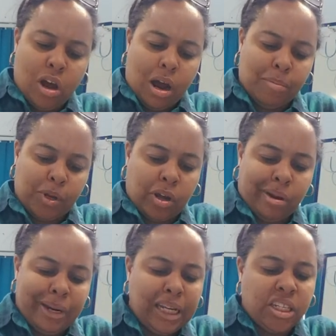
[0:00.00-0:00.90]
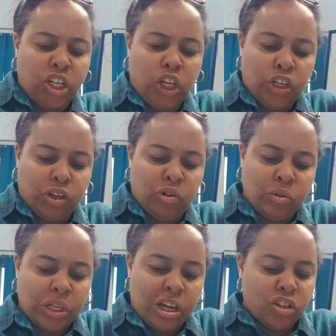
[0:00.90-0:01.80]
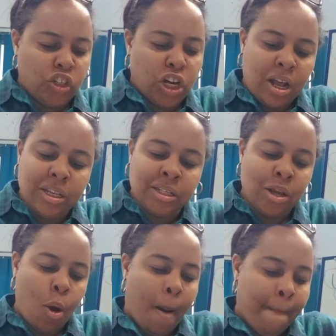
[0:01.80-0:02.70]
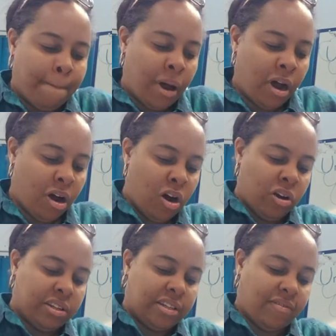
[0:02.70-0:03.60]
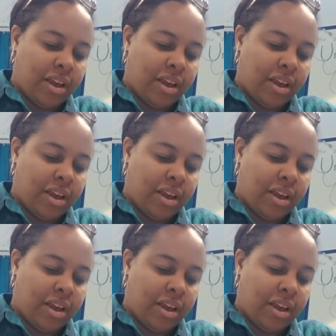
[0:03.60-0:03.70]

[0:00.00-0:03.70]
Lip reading: I'm going to use just part of